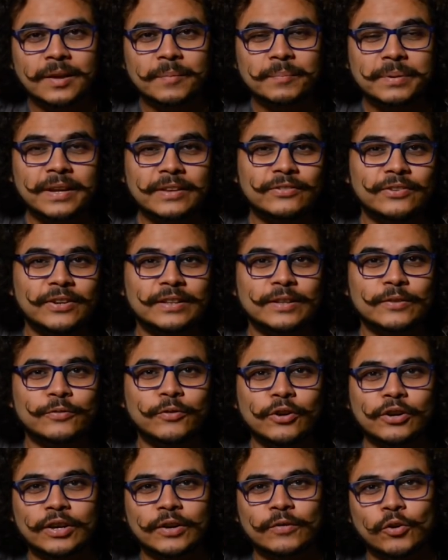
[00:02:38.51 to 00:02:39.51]
Please read the
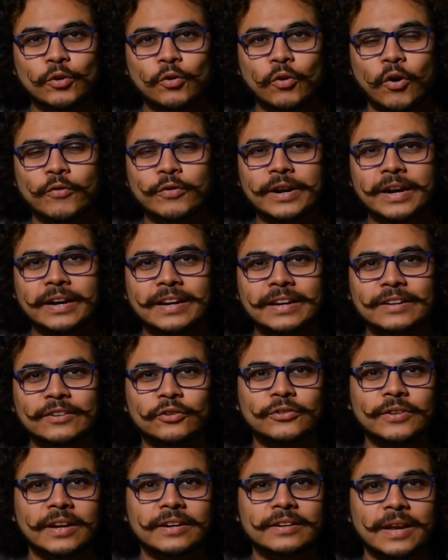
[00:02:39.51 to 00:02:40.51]
full review over at
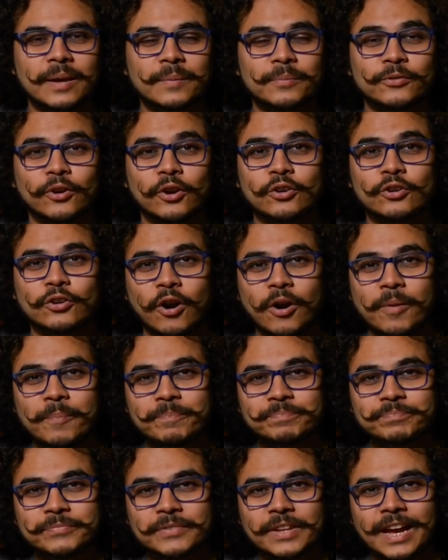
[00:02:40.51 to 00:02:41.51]

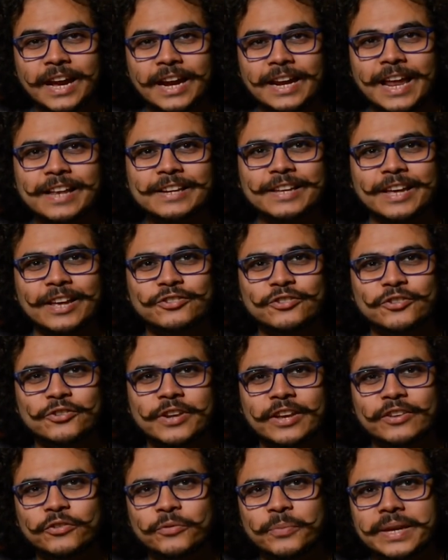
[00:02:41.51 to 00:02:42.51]
hindustantimes.com, and I'll catch you
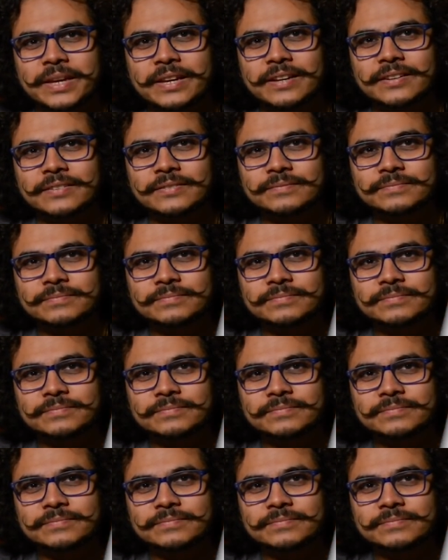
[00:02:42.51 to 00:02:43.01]
next week.